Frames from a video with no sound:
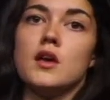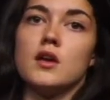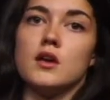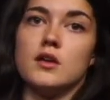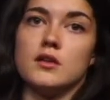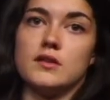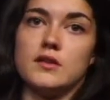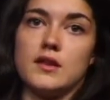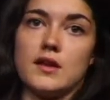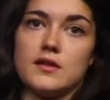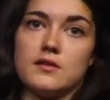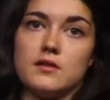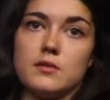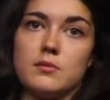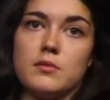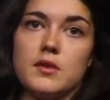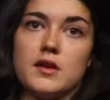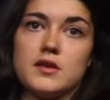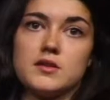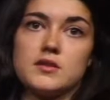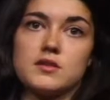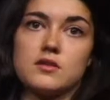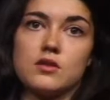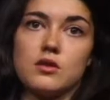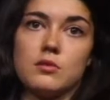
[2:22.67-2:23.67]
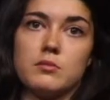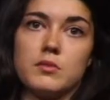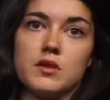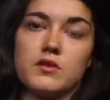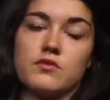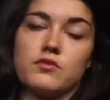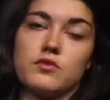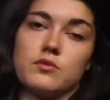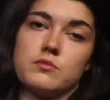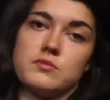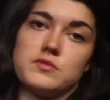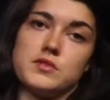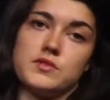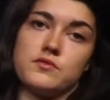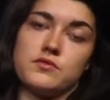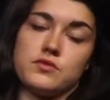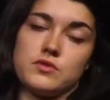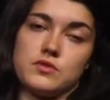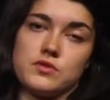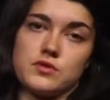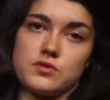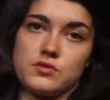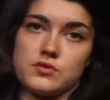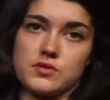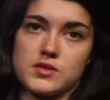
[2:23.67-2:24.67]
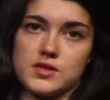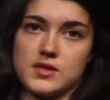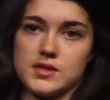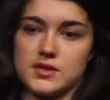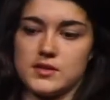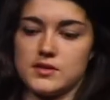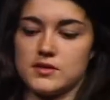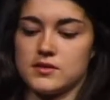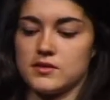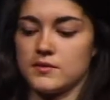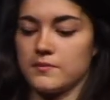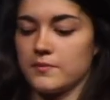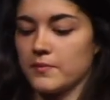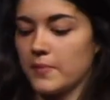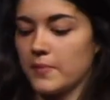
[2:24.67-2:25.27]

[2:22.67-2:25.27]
a database coming from different sources.